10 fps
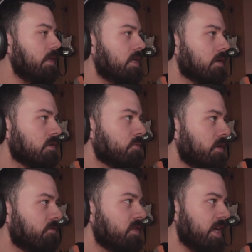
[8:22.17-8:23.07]
Because
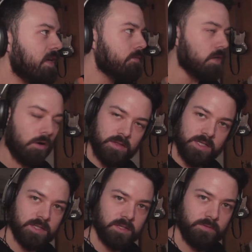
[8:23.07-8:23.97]
we've named all
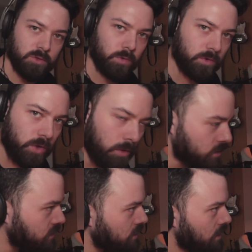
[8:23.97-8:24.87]
these individual
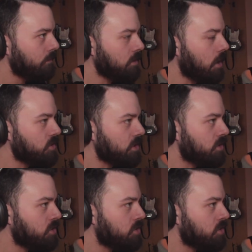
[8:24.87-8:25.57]
notes, Logic